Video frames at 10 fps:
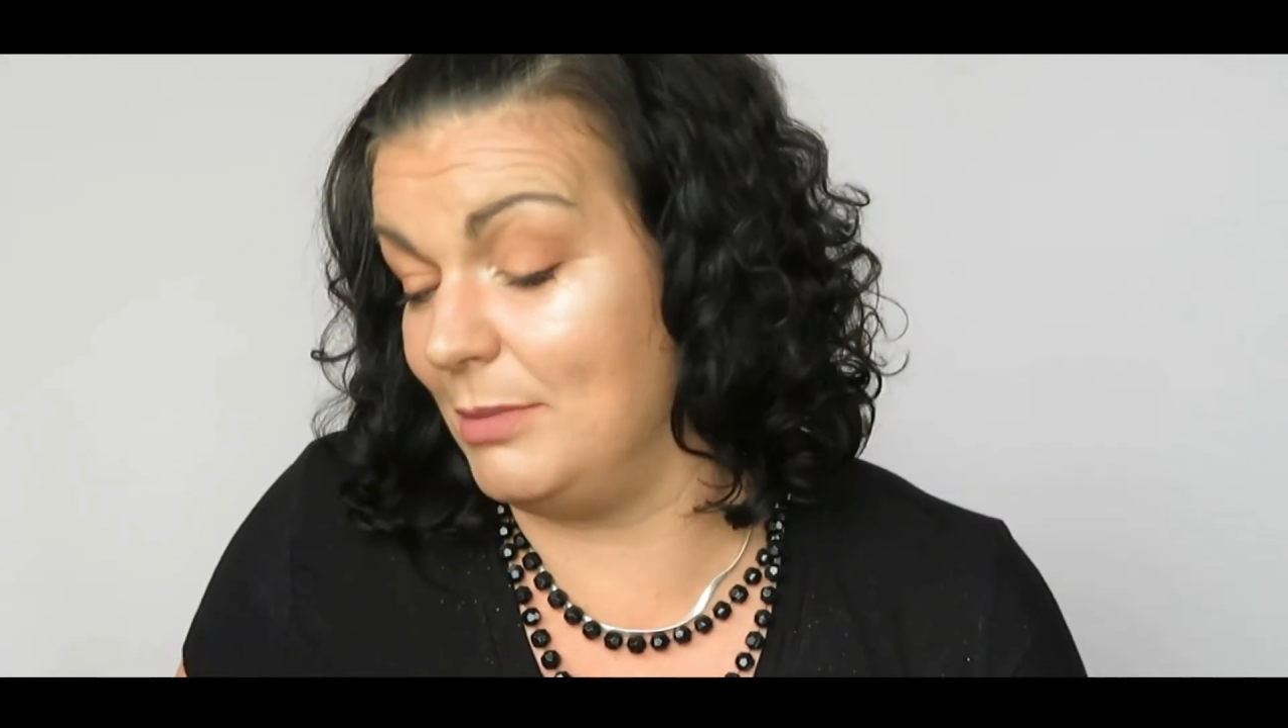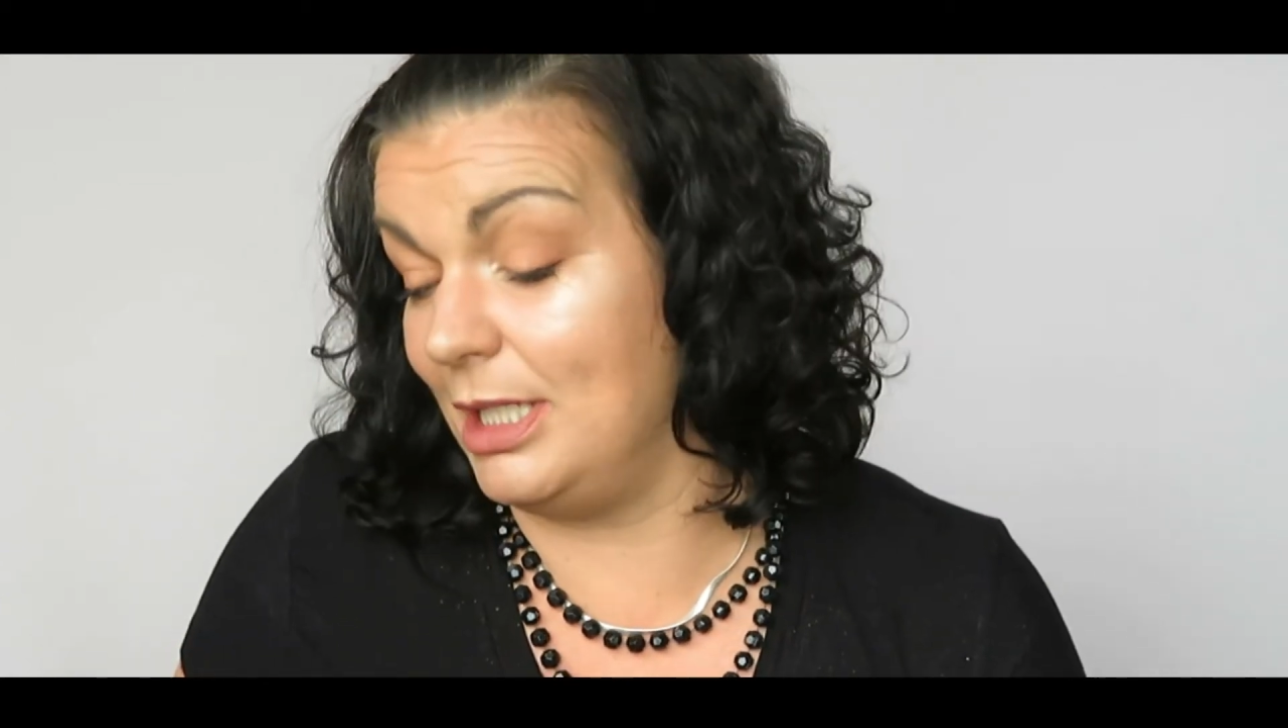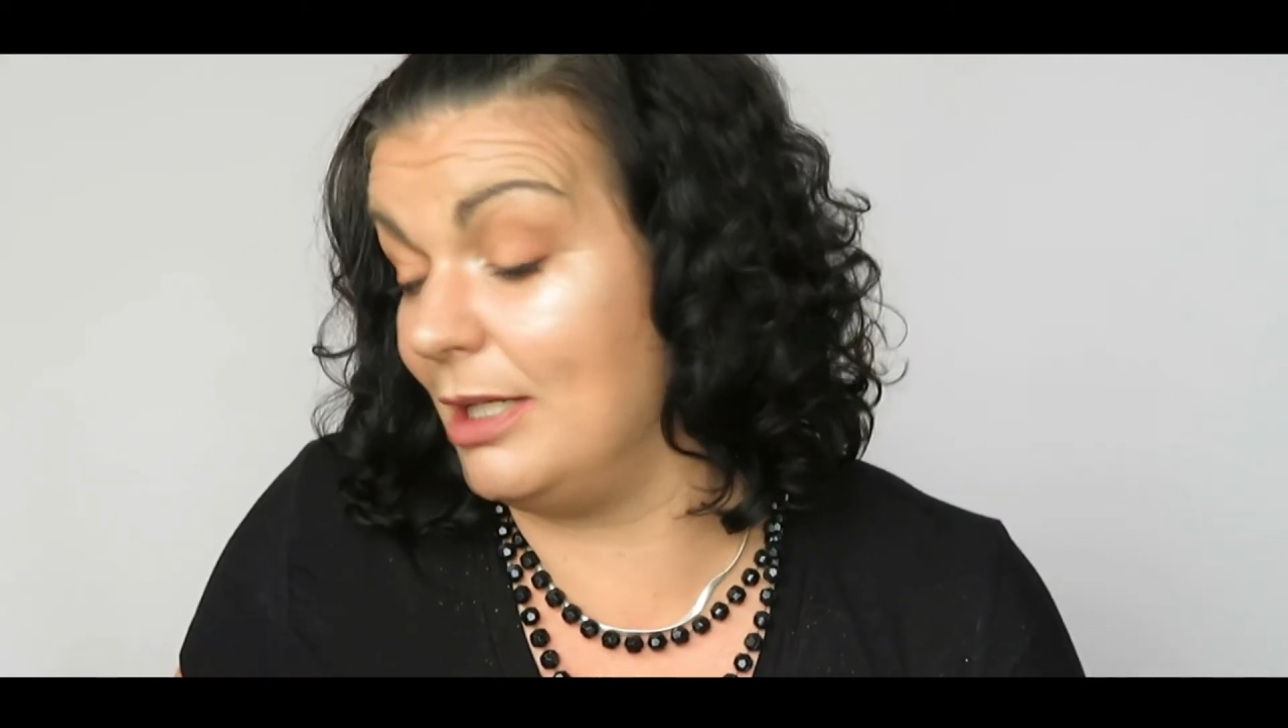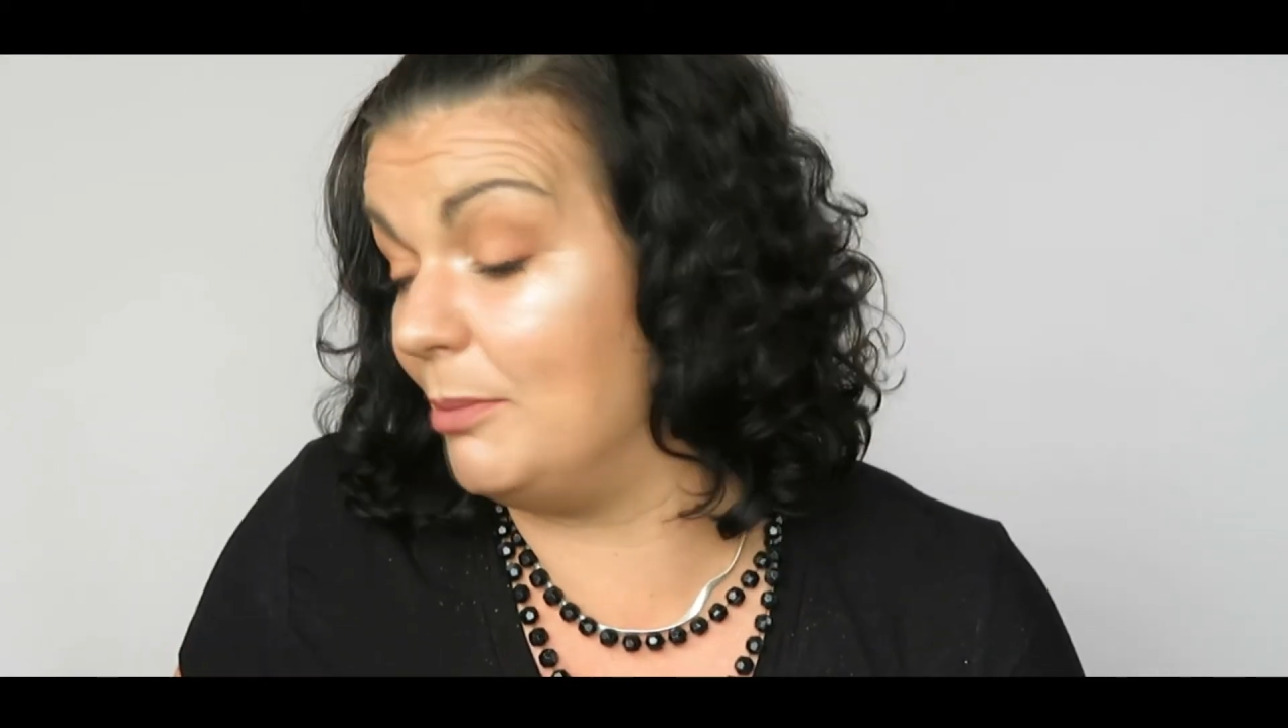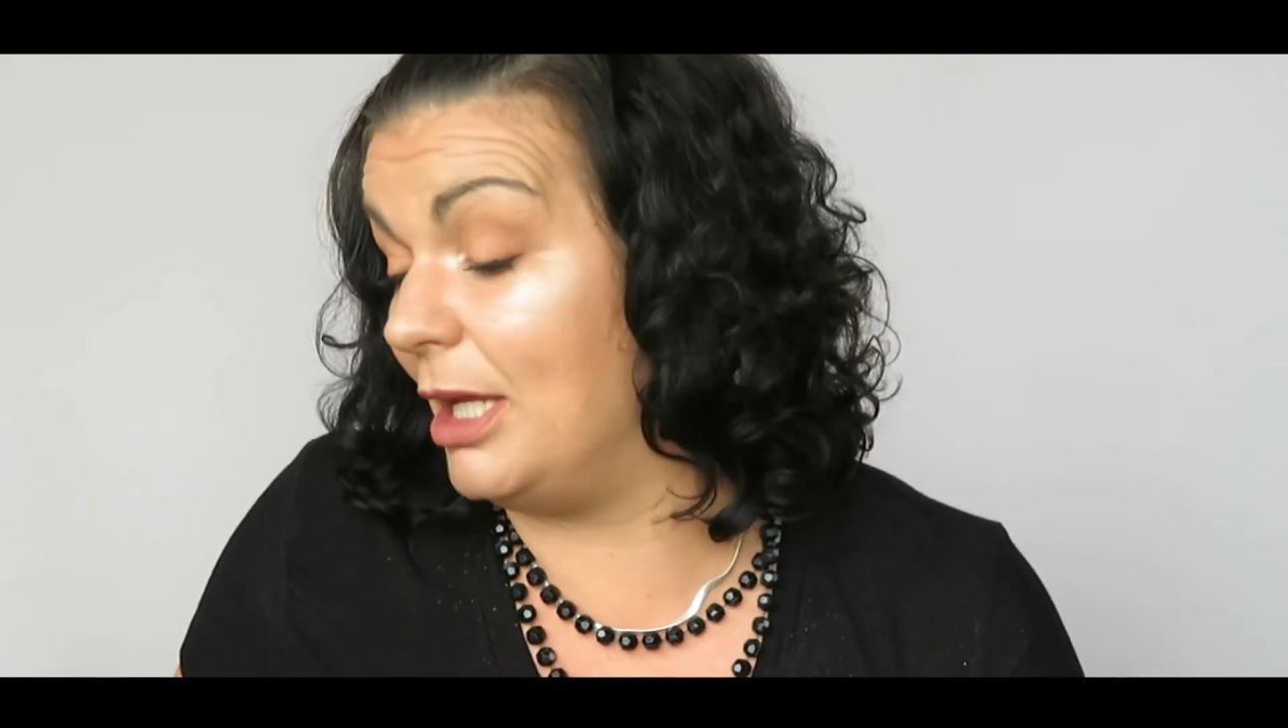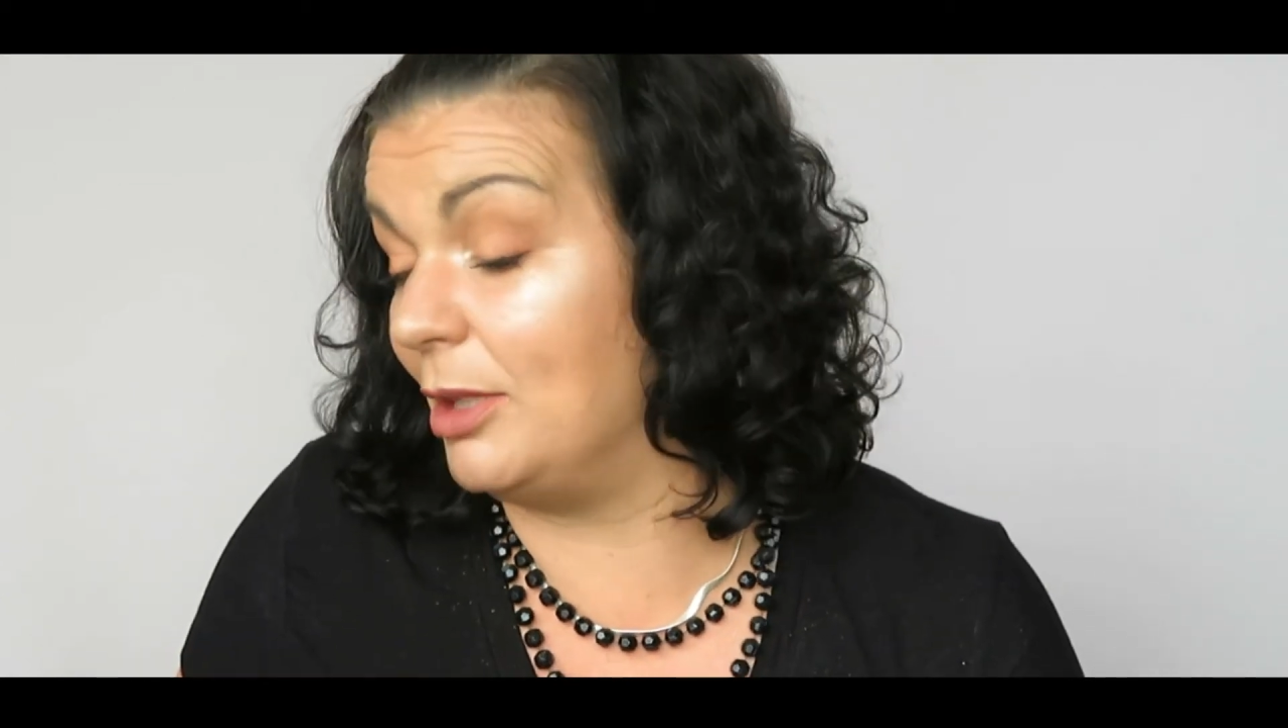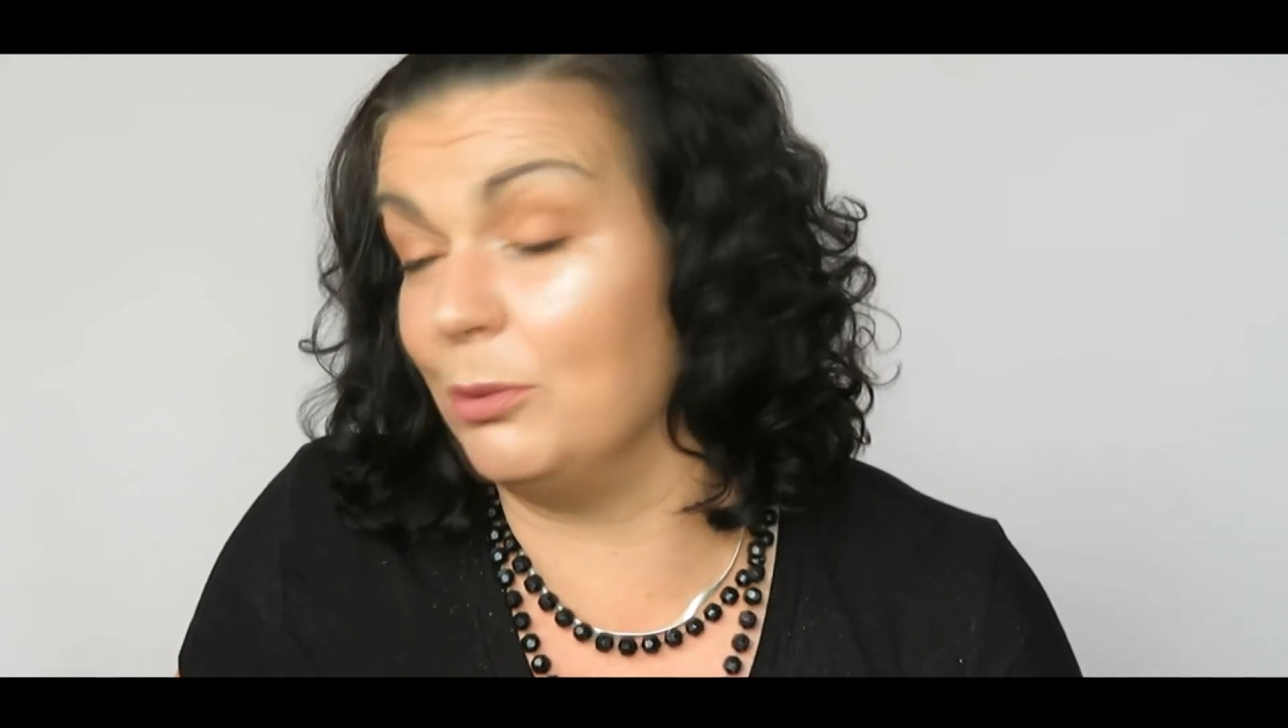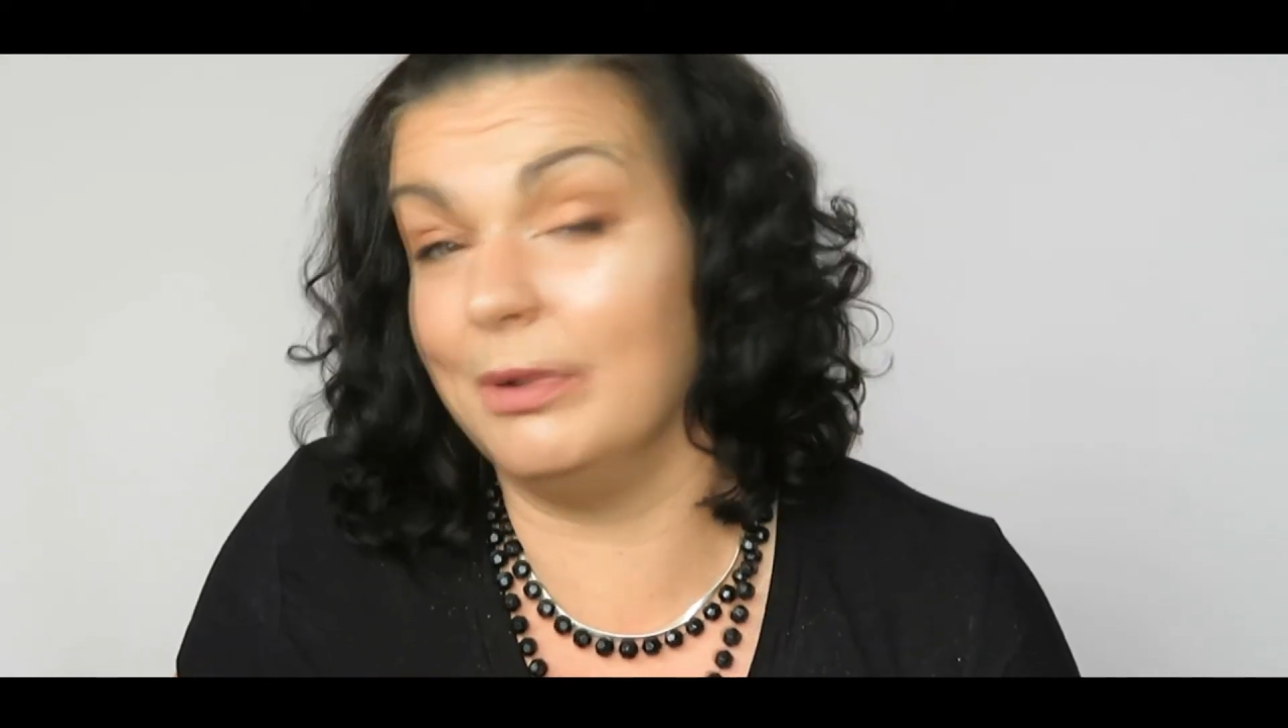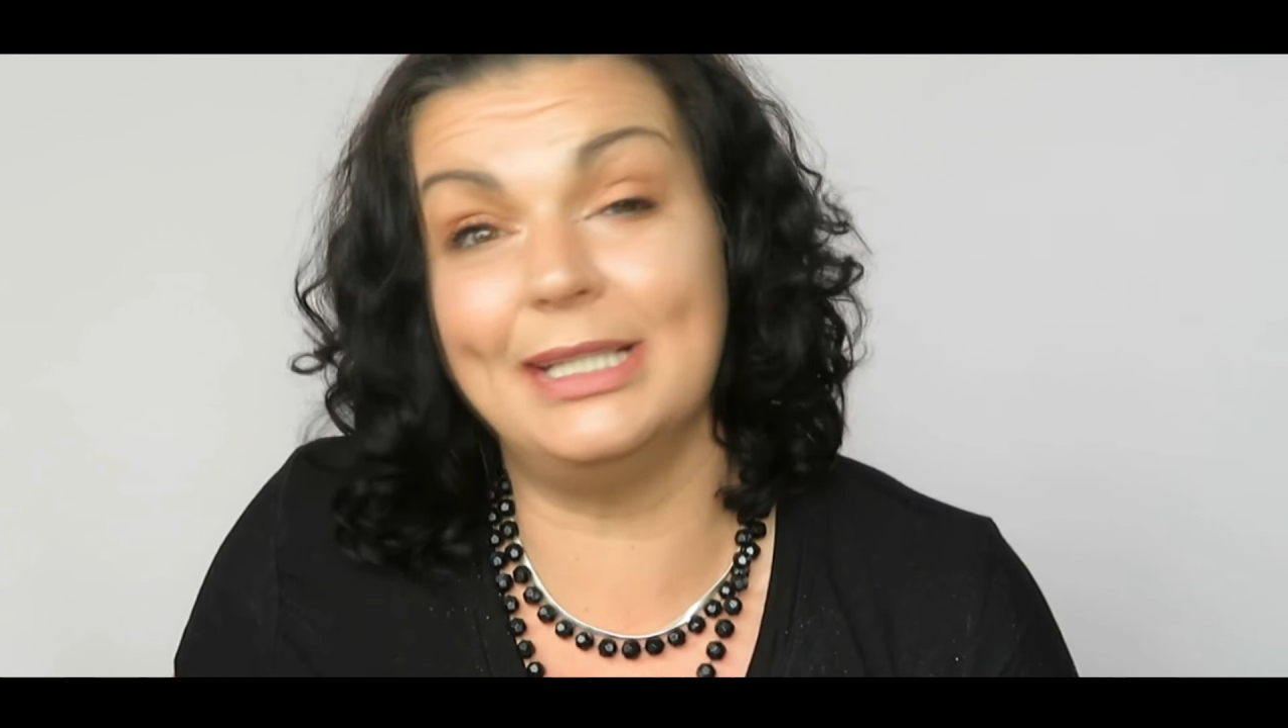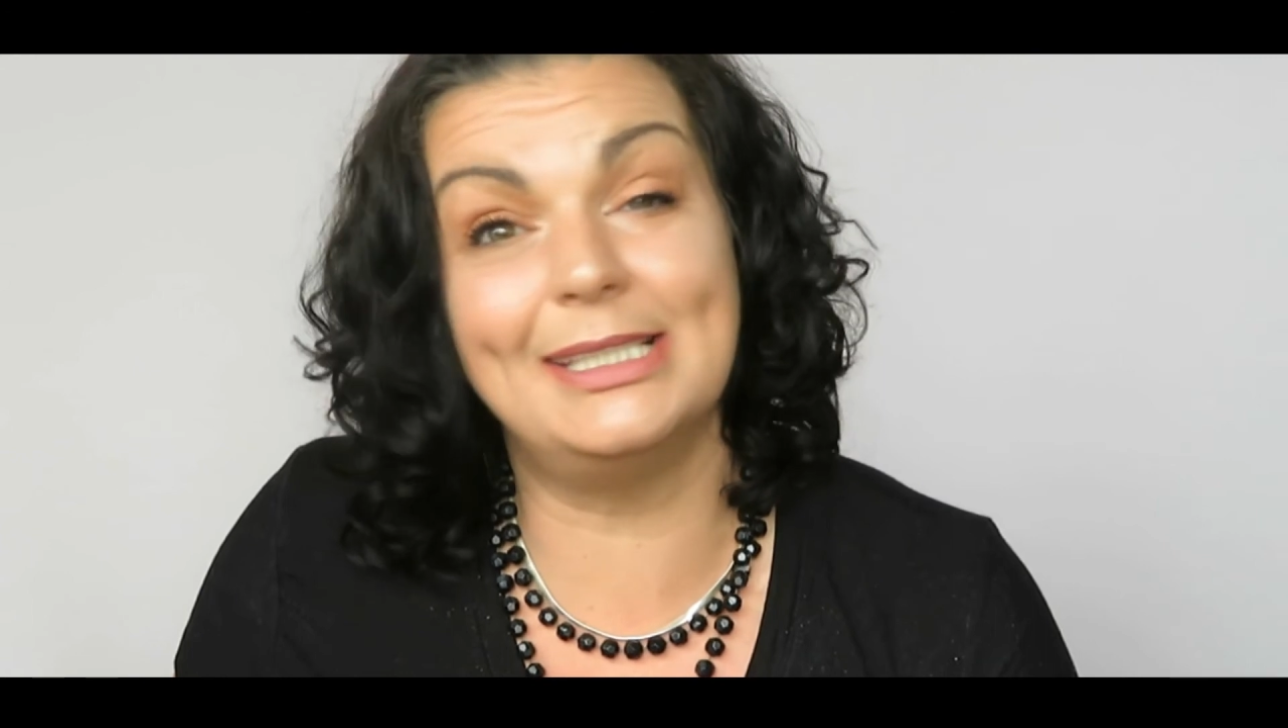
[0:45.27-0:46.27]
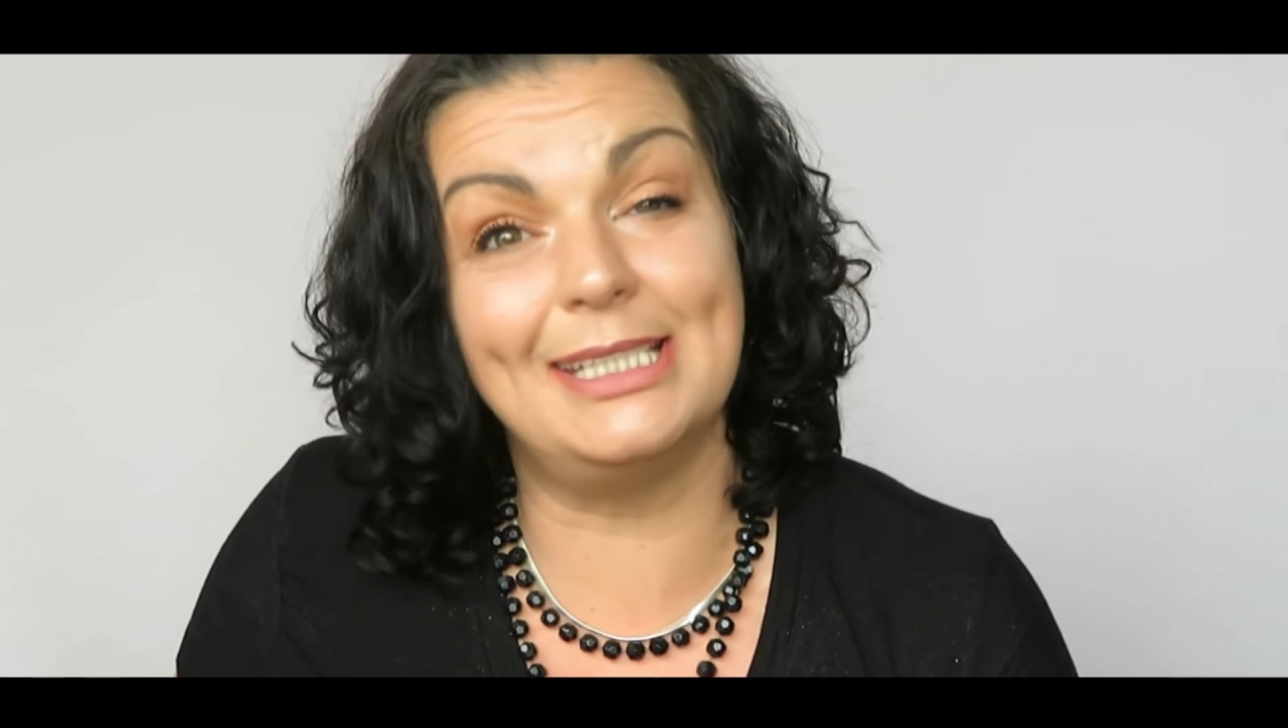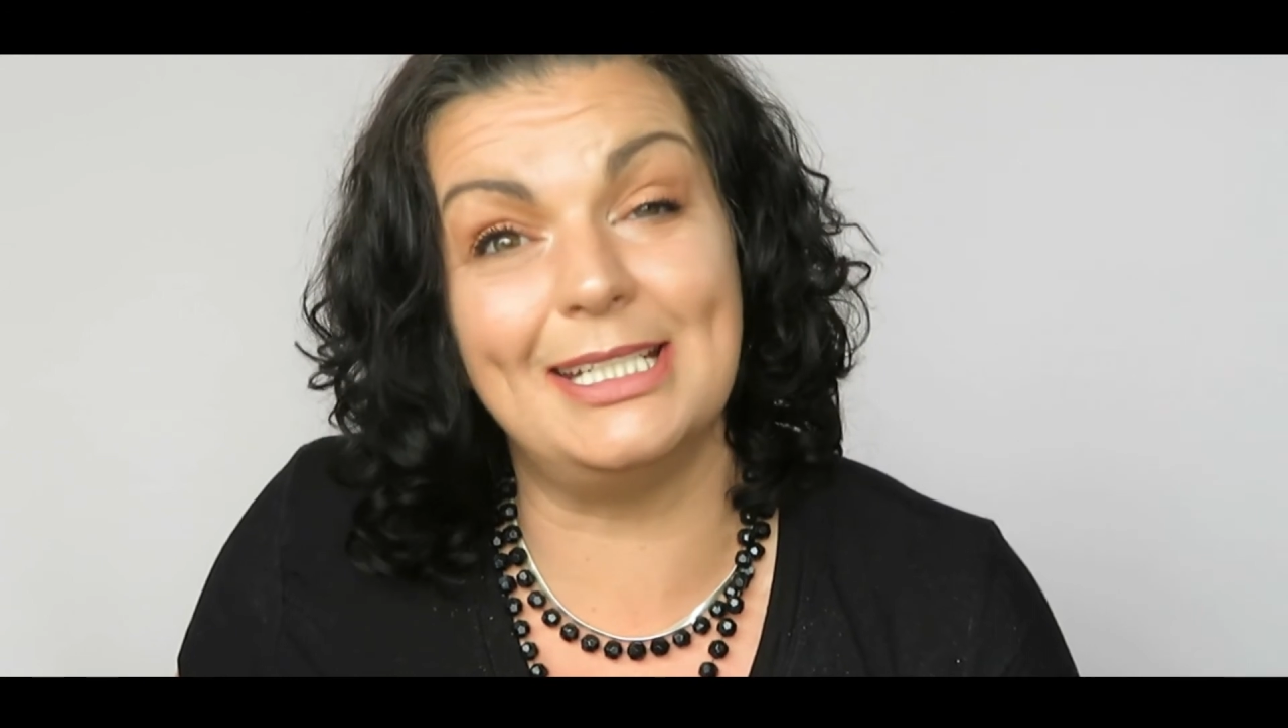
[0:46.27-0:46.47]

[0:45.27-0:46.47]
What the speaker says: me about the ones